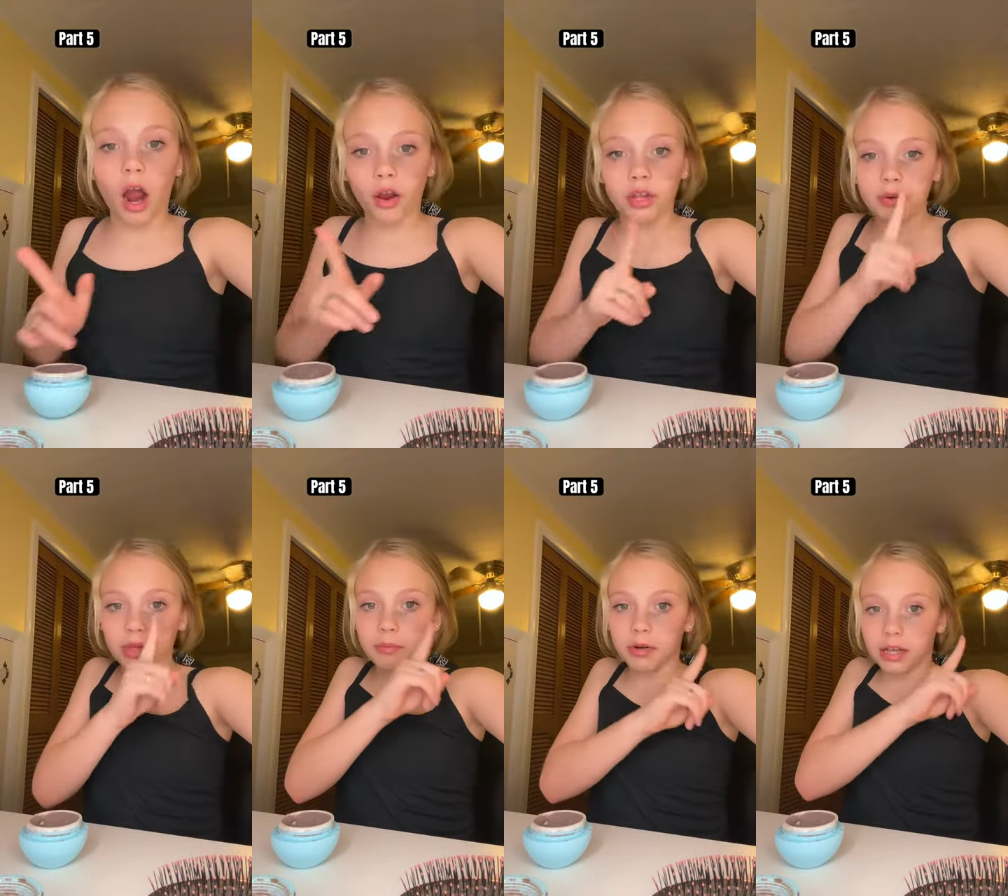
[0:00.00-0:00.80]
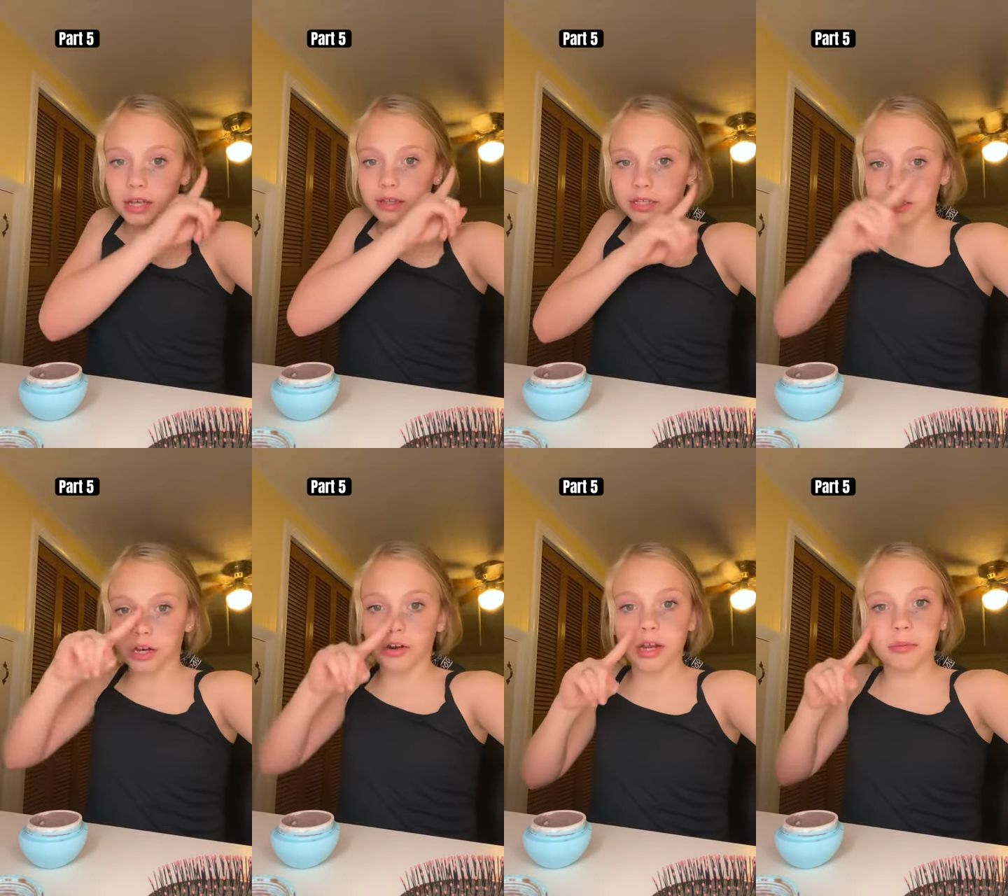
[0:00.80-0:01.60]
I only really put it in this
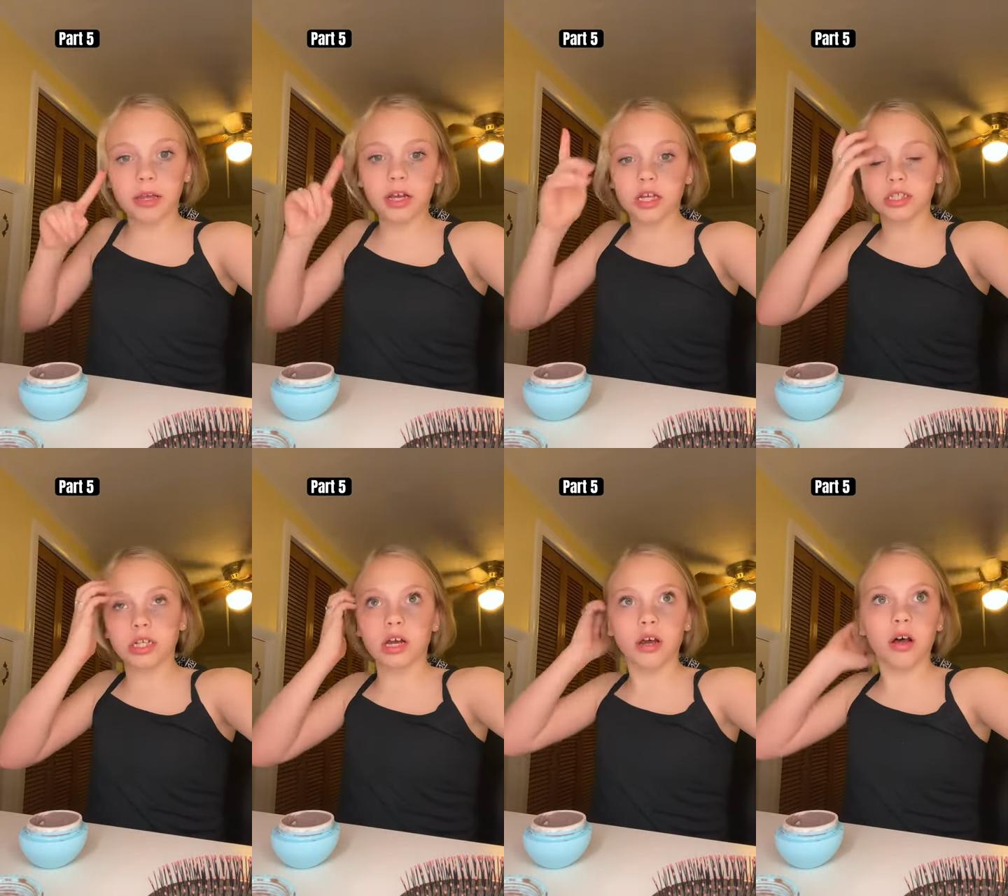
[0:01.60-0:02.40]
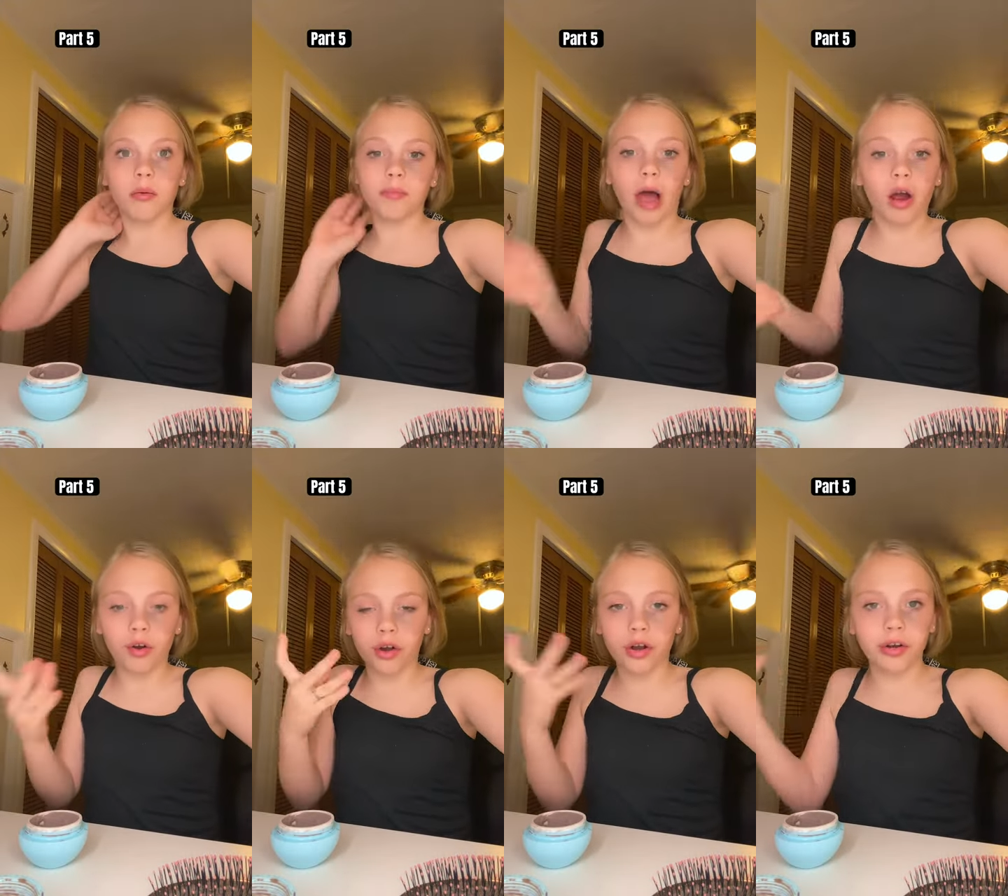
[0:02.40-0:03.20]
area because um,
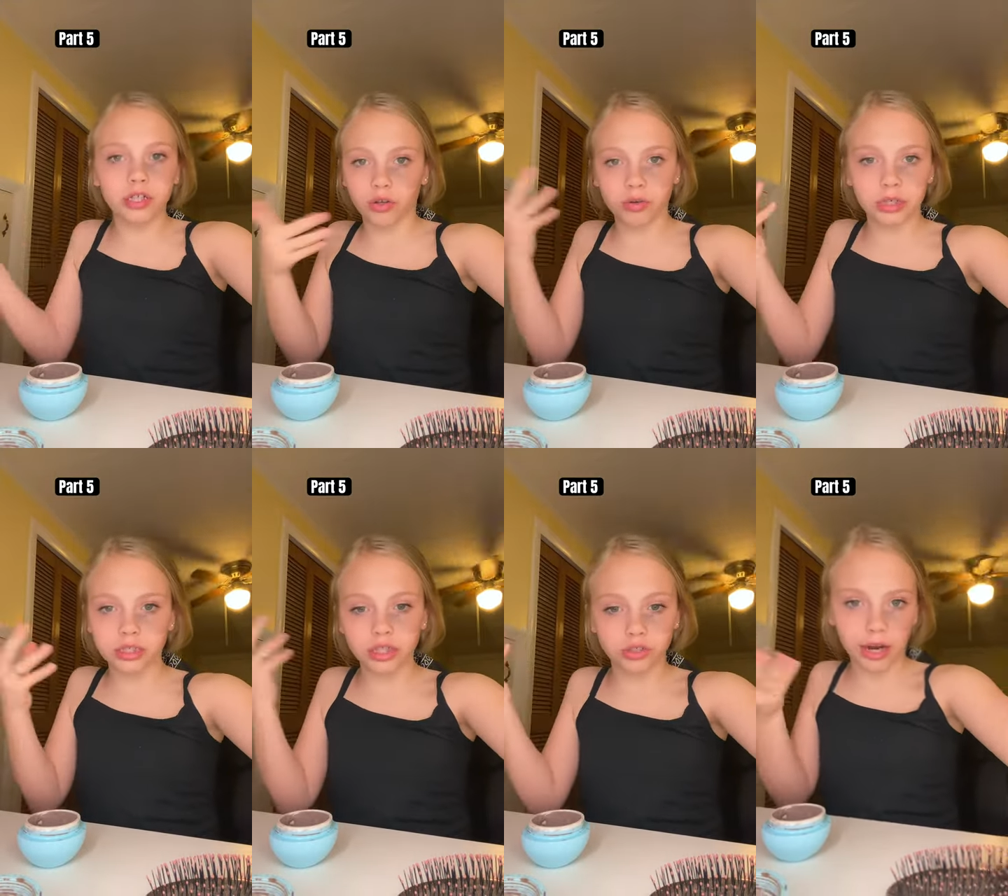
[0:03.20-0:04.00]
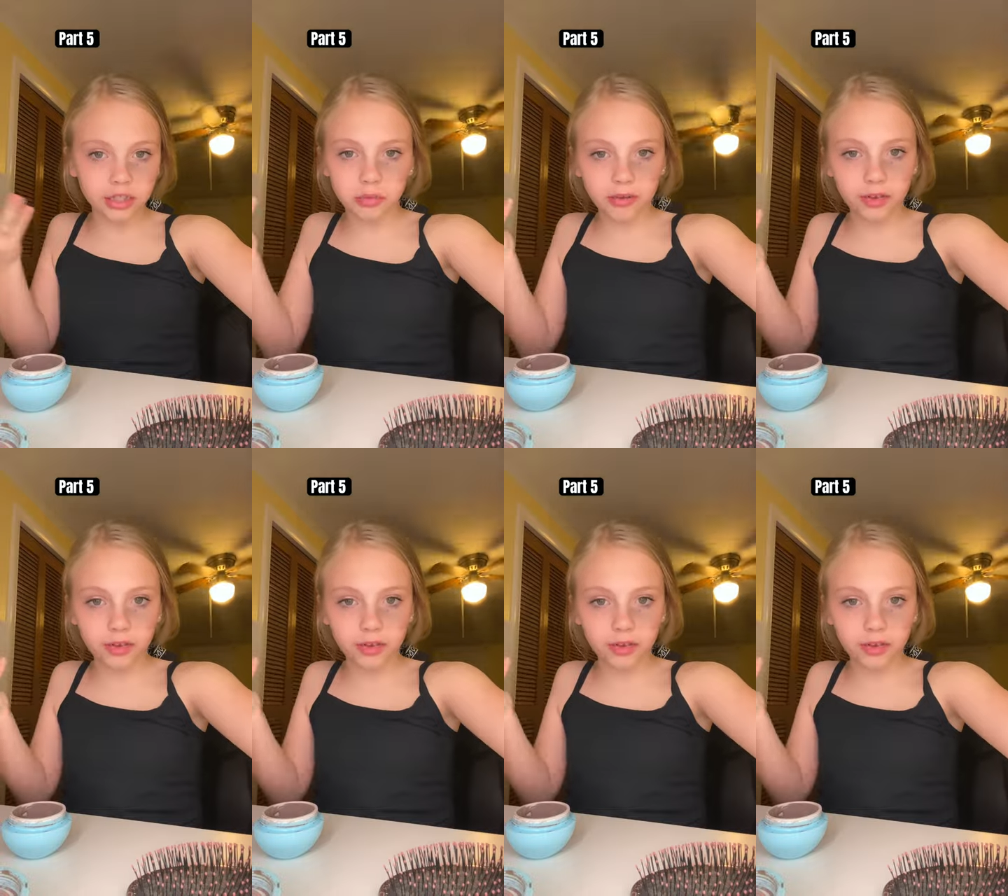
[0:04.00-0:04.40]
that area is always the driest on my